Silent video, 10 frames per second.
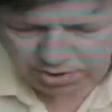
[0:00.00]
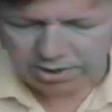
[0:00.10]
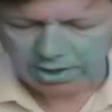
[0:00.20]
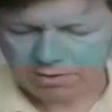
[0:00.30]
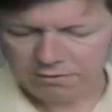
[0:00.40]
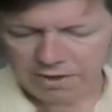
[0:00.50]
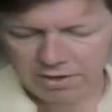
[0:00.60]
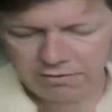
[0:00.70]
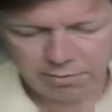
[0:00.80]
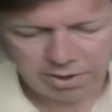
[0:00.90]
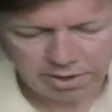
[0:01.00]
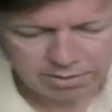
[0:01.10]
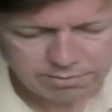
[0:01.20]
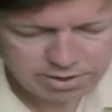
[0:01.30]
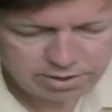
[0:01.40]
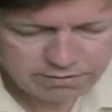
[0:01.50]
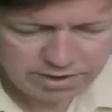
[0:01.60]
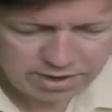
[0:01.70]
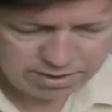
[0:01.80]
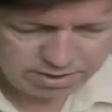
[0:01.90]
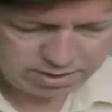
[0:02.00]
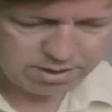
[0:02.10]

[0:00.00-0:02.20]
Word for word: Certainly had good value for money. I'm certain of that.